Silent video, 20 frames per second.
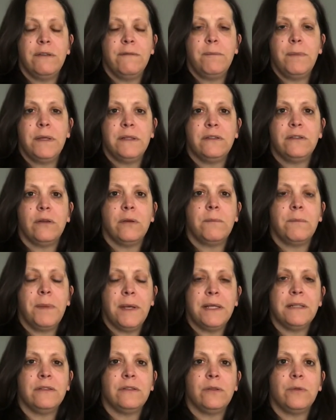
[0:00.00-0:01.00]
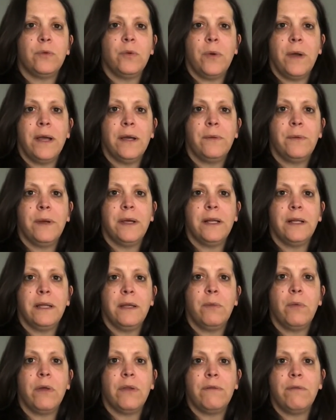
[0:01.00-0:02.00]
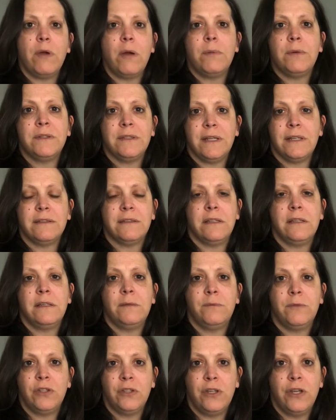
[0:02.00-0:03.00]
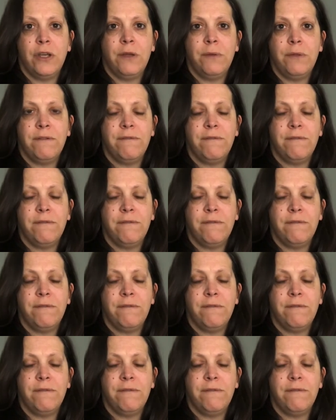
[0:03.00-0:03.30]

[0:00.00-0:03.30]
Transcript: They picked up quite quickly what the robot's asking them to do.